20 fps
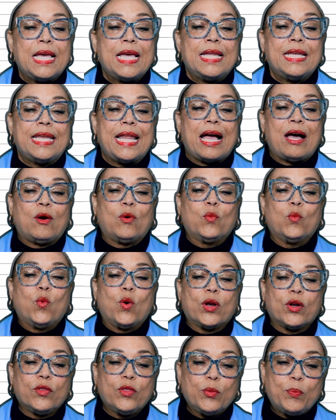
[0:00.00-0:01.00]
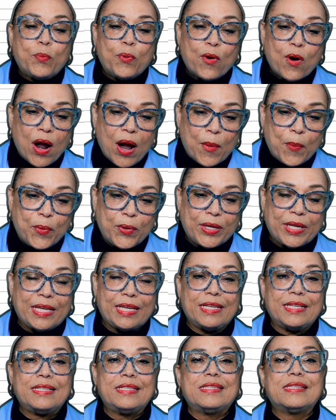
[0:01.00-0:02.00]
Now, what are the
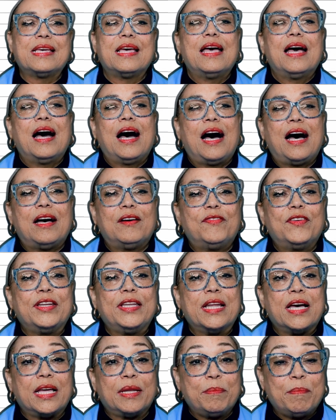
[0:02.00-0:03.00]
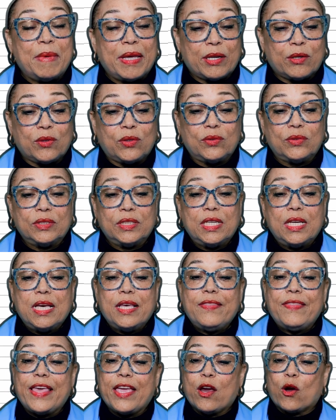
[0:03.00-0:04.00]
properties of a nonmetal?
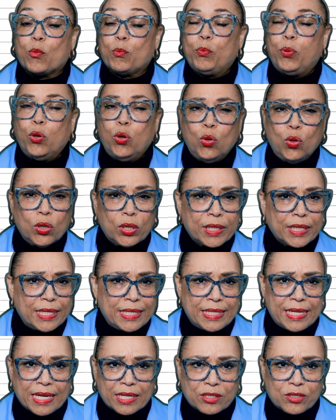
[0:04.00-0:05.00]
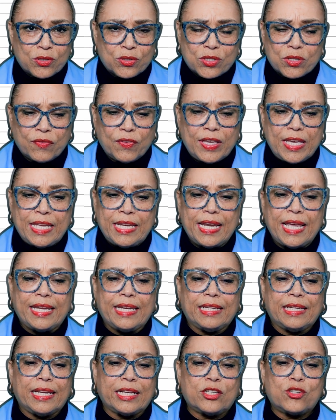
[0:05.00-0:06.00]
They are poor conductors of heat and
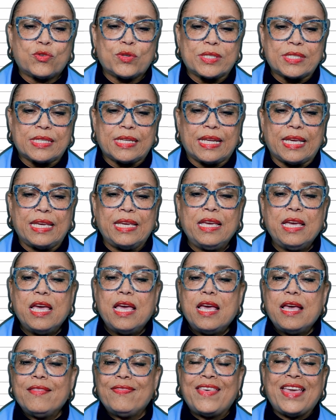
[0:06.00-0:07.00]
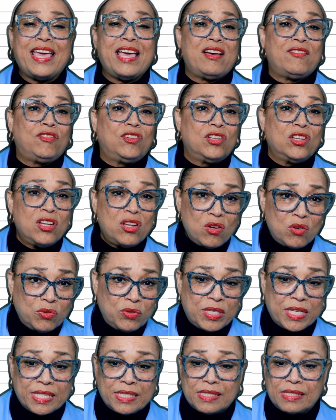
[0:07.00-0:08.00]
electricity. They have low
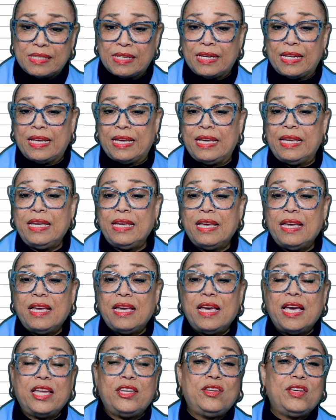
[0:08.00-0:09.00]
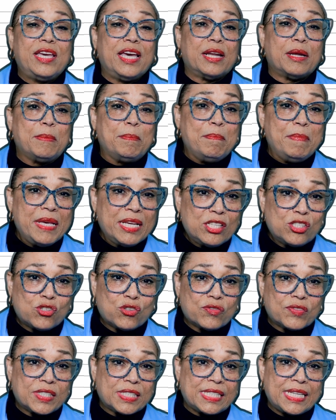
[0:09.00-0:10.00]
density, and you get a
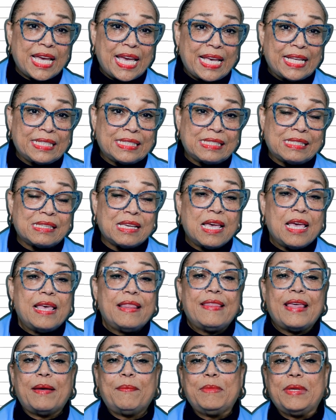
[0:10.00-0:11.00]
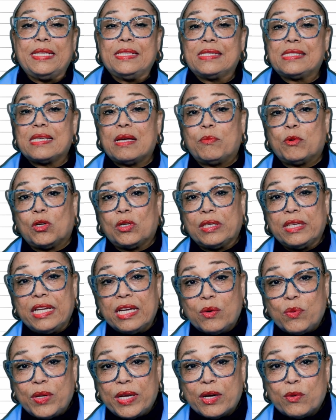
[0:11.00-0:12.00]
mixture of states. That means some are
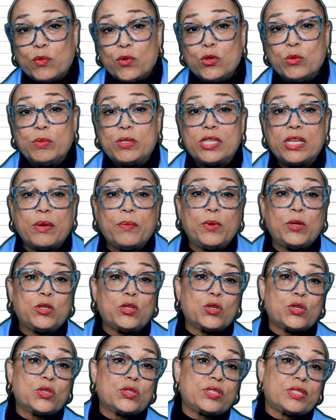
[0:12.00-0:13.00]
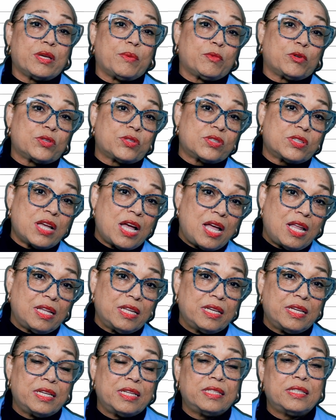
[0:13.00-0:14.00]
liquid at room temperature, some are
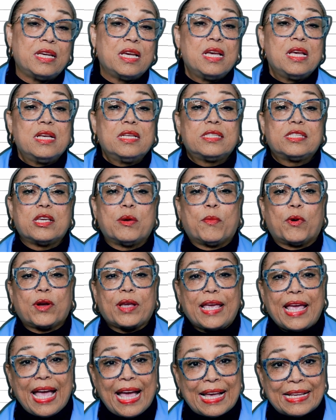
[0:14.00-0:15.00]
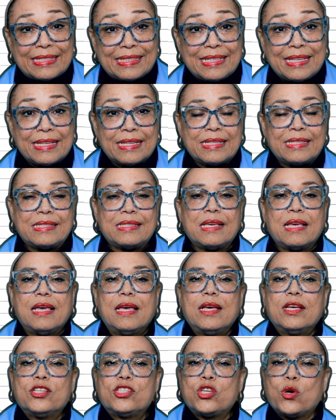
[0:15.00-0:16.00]
solid, some are gaseous.
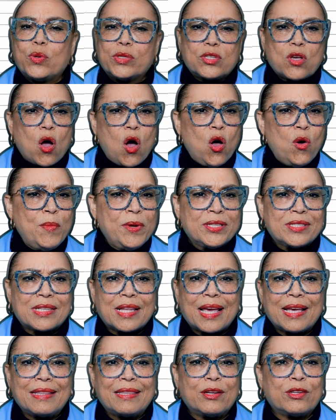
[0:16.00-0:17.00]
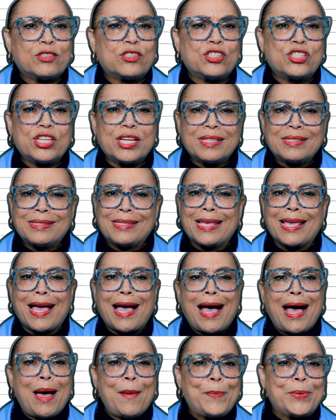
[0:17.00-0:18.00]
So it's almost like they're just the
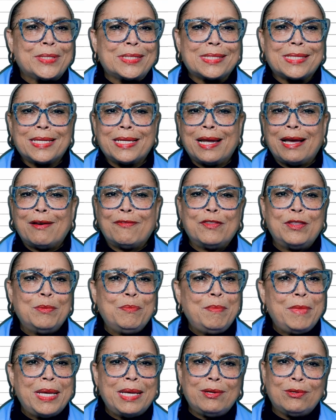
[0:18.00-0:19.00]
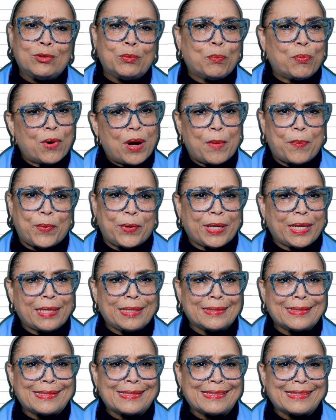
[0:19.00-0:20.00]
opposite of the metal
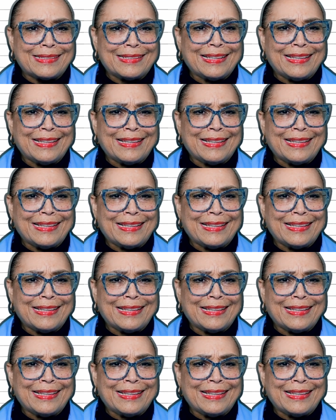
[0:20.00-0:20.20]
properties.